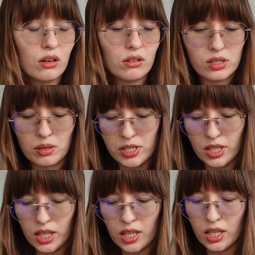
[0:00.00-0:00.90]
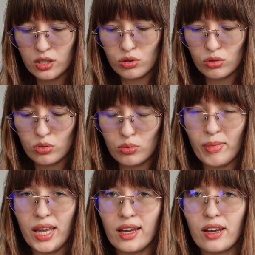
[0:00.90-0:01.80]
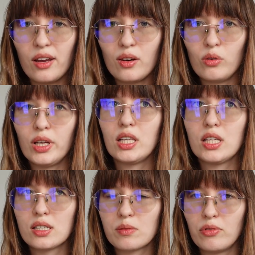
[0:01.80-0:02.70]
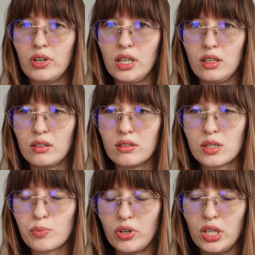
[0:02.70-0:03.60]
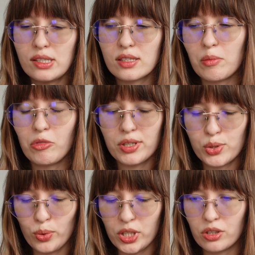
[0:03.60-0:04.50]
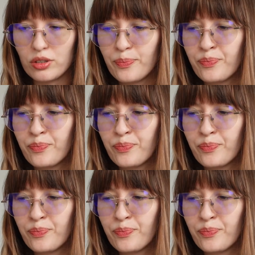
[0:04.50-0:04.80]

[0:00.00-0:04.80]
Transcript: or something like that to make a really springy summery sweater.